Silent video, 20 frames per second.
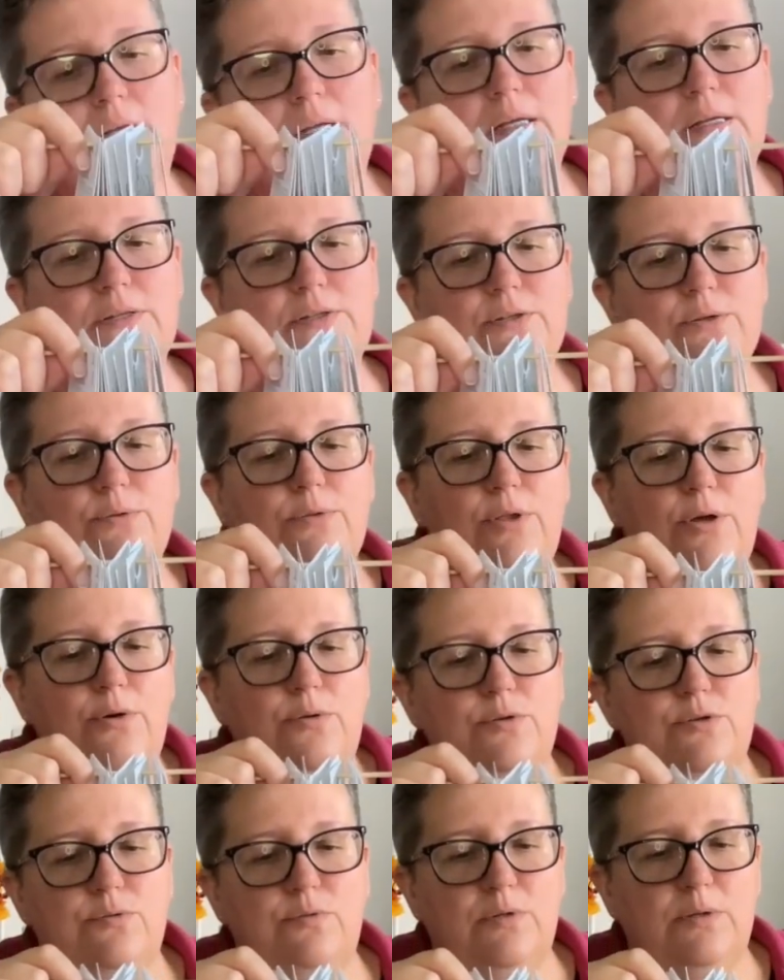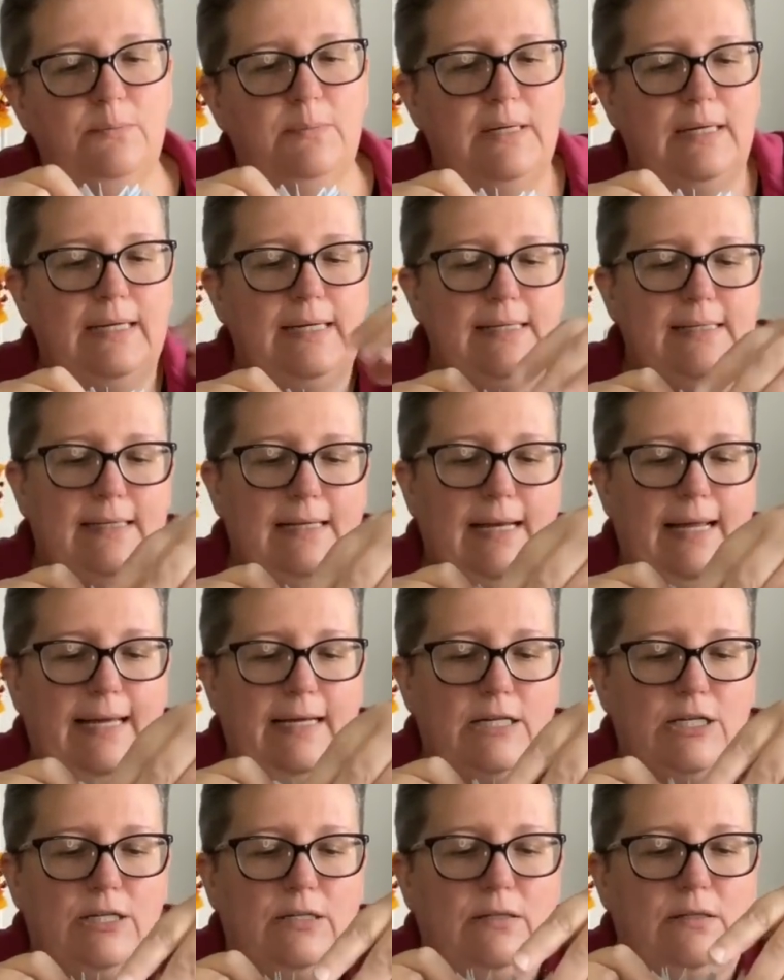So those were my
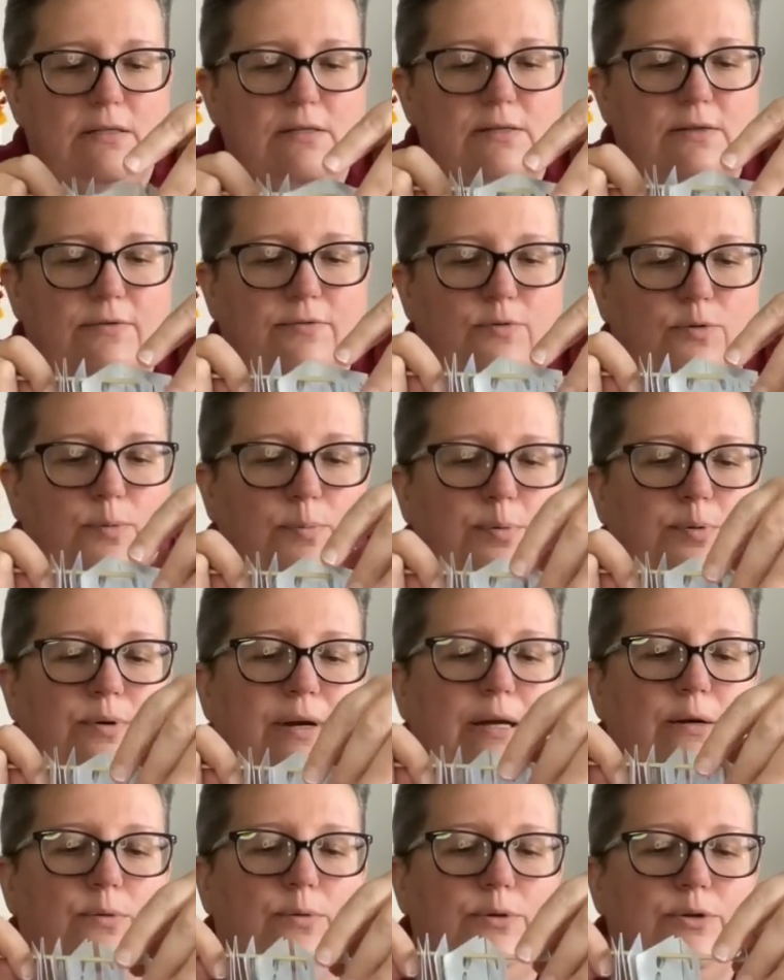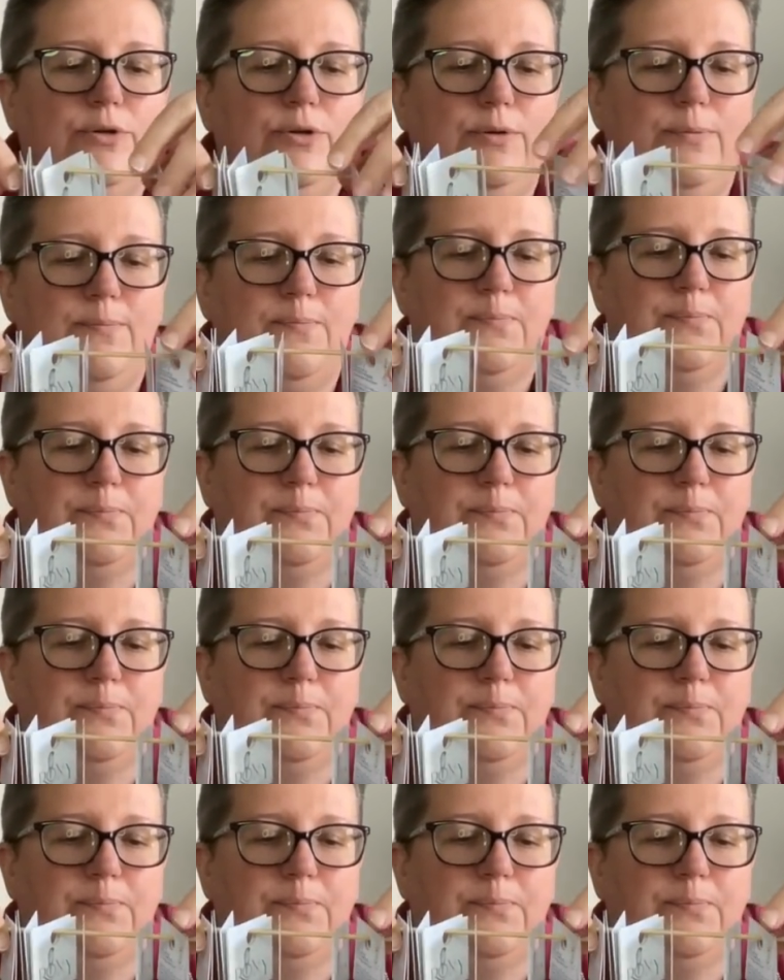selections for pre-order.